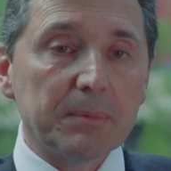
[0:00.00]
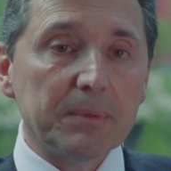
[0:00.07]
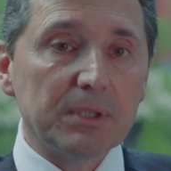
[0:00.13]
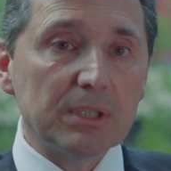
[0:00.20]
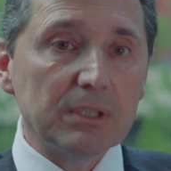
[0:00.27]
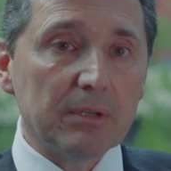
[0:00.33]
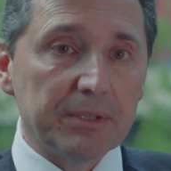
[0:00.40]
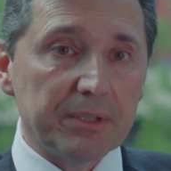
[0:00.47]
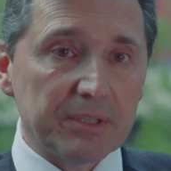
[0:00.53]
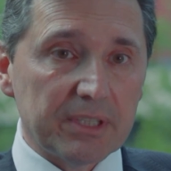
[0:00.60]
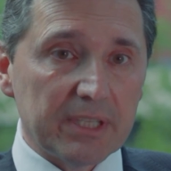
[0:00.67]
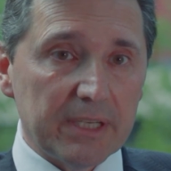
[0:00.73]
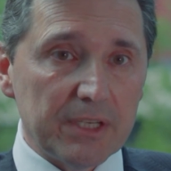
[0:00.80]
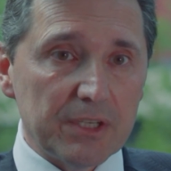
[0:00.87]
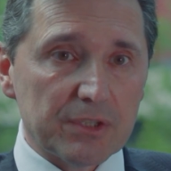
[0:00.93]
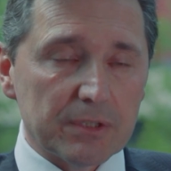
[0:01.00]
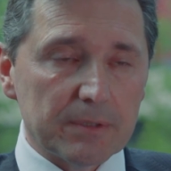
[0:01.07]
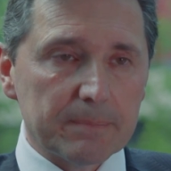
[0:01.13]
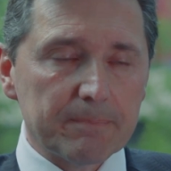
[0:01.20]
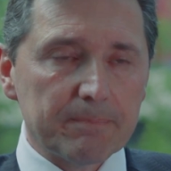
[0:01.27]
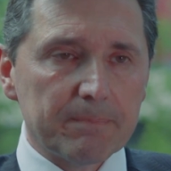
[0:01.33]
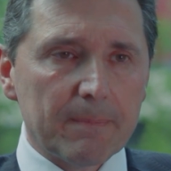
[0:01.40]
what we do on
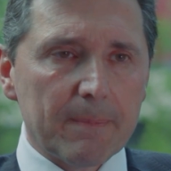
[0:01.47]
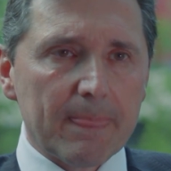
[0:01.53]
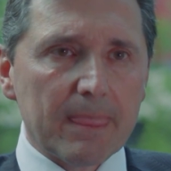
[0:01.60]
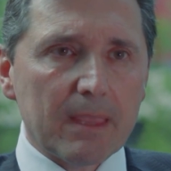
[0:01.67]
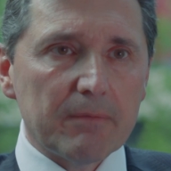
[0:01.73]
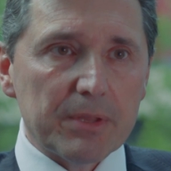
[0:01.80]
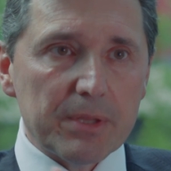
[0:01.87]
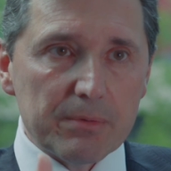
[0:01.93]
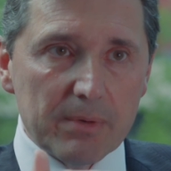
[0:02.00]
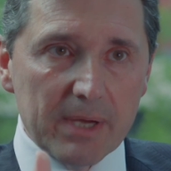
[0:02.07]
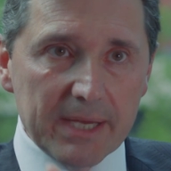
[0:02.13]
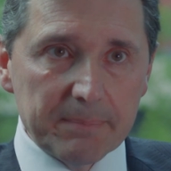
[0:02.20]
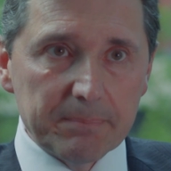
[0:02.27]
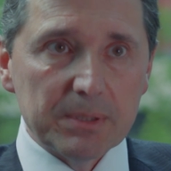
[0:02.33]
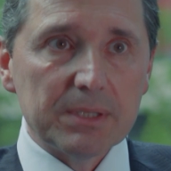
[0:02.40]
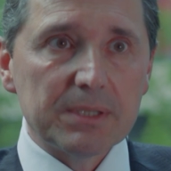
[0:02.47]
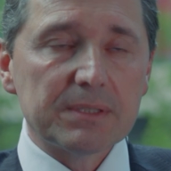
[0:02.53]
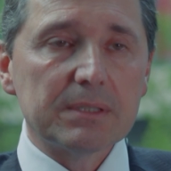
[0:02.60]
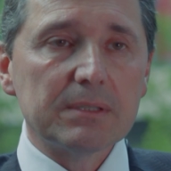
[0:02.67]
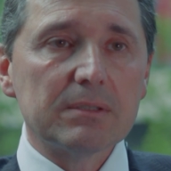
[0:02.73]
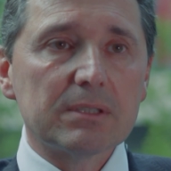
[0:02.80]
occasion for the right person,